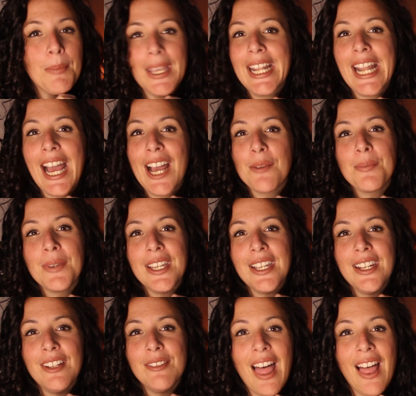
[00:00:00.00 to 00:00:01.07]
being
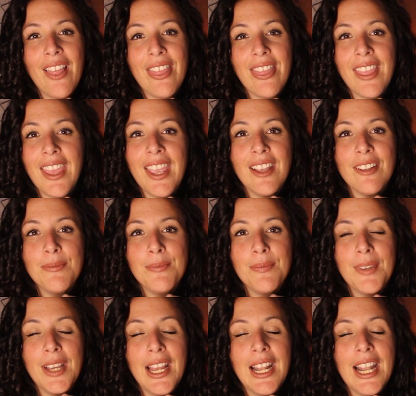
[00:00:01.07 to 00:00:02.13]
happy, healthy,
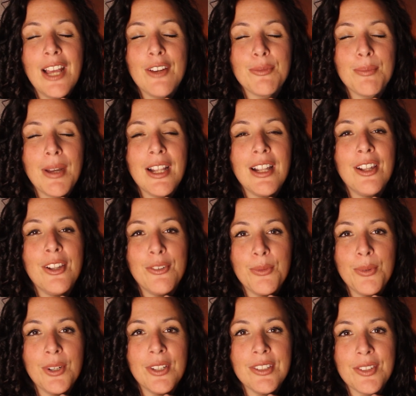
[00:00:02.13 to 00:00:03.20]
and have my
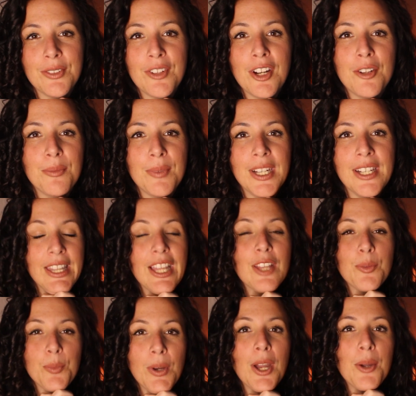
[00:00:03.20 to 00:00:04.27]
loved ones around me.
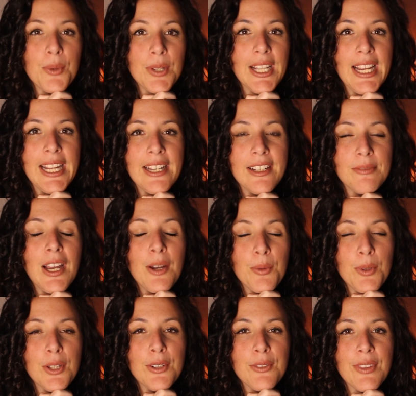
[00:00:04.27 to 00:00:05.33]
That's what I would like. I
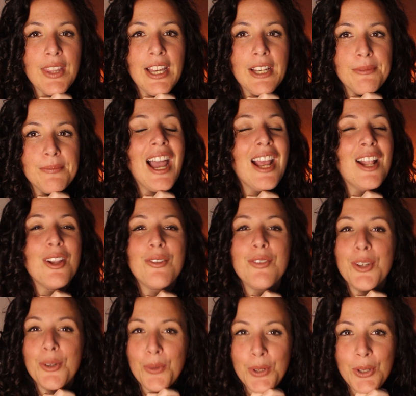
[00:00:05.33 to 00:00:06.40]
would love that. I love
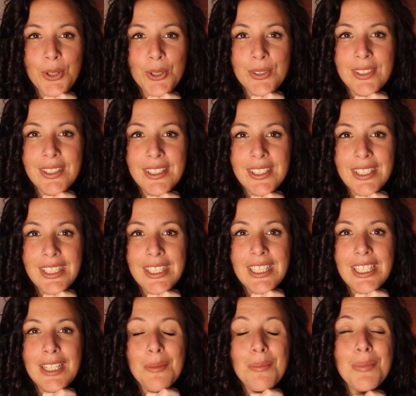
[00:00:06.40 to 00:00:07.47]
you all.
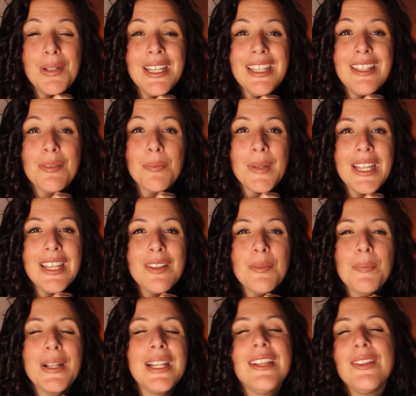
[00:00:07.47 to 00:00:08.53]
Please, please,
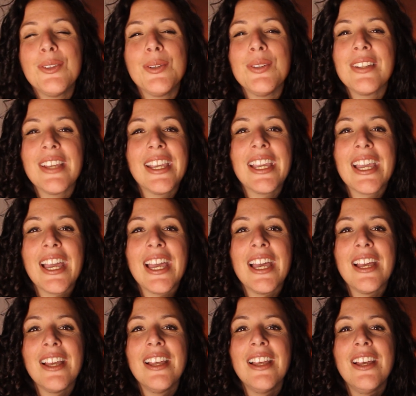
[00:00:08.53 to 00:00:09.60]
please do take
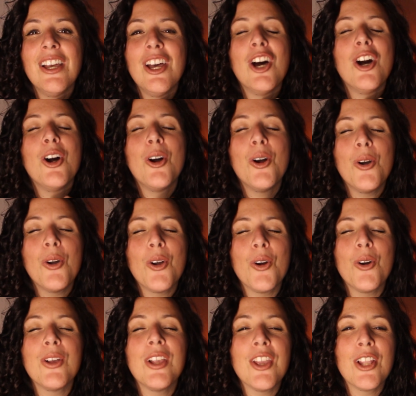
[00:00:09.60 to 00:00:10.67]
care. Hug
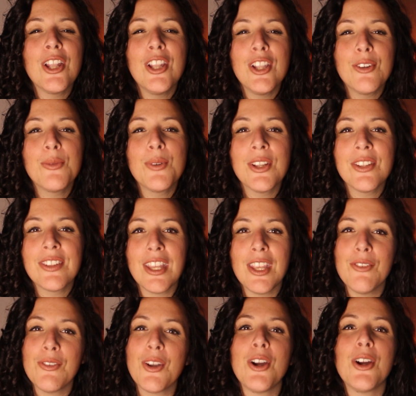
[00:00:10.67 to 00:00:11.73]
all your loved ones that
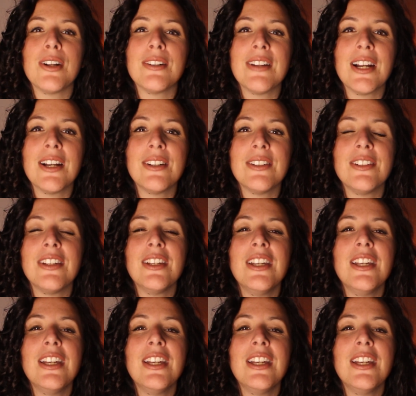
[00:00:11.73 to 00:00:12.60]
you've got around.